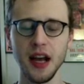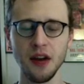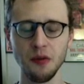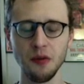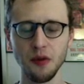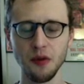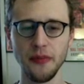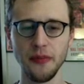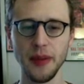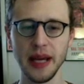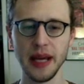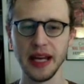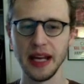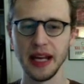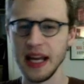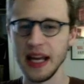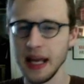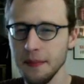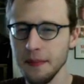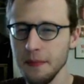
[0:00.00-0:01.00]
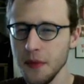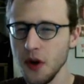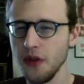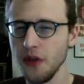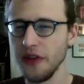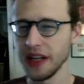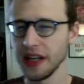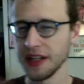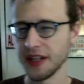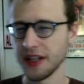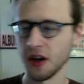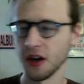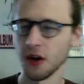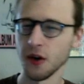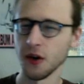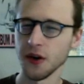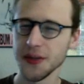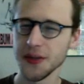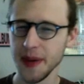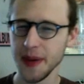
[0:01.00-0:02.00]
it would have been him moving into
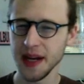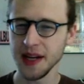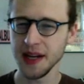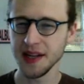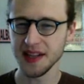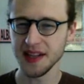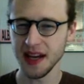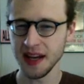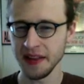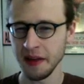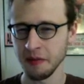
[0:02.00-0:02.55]
her space,